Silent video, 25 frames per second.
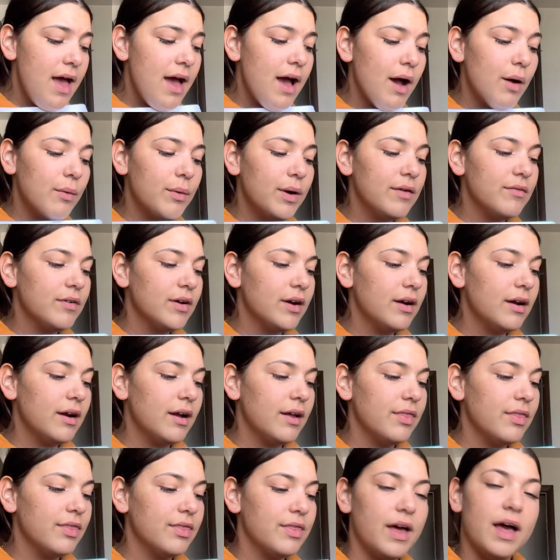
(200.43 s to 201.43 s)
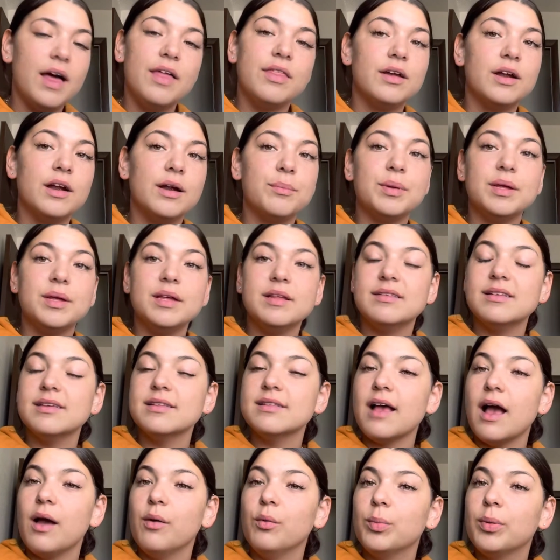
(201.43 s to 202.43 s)
However, the other pieces
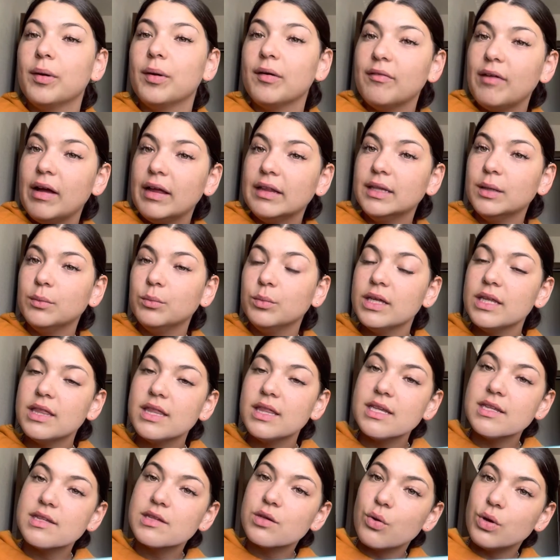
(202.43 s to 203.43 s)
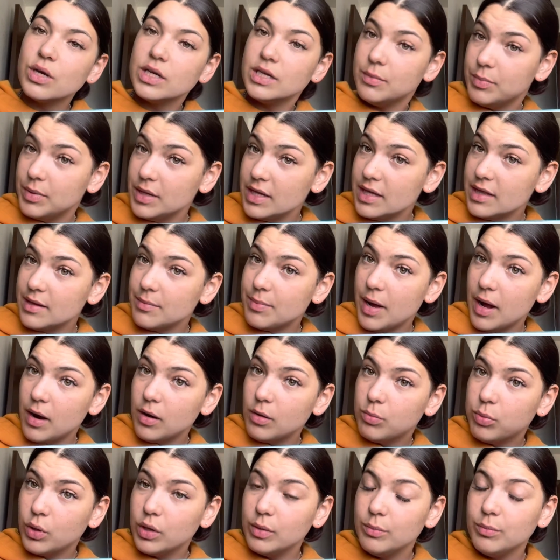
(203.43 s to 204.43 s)
I will provide them with is going to be the
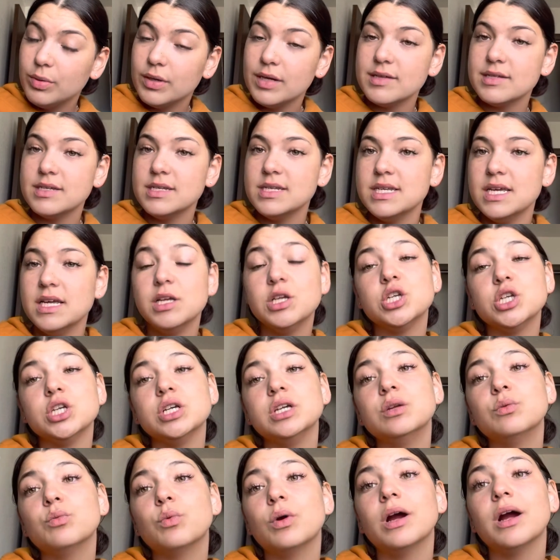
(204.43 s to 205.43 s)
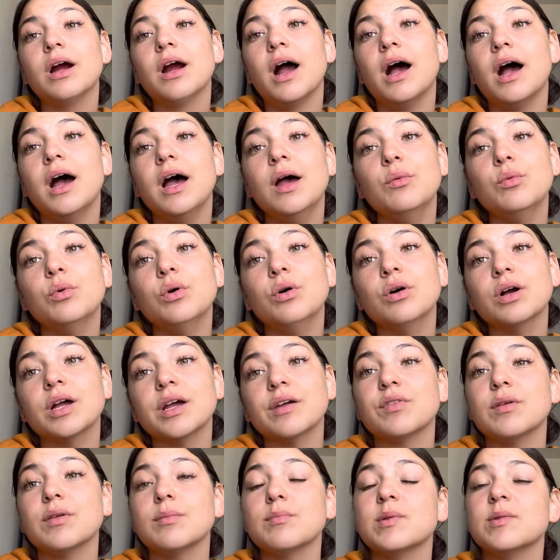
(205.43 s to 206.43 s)
PowerPoint presentation, where I will
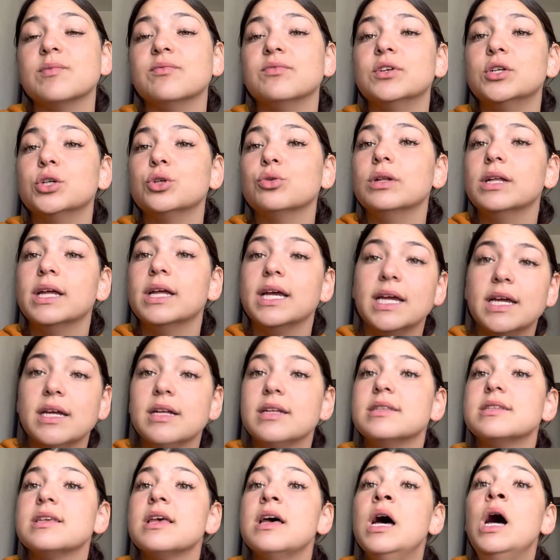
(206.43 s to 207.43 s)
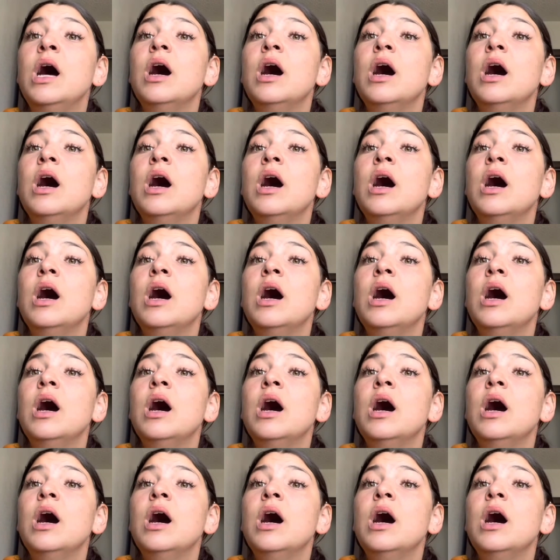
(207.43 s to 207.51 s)
give them some visual aids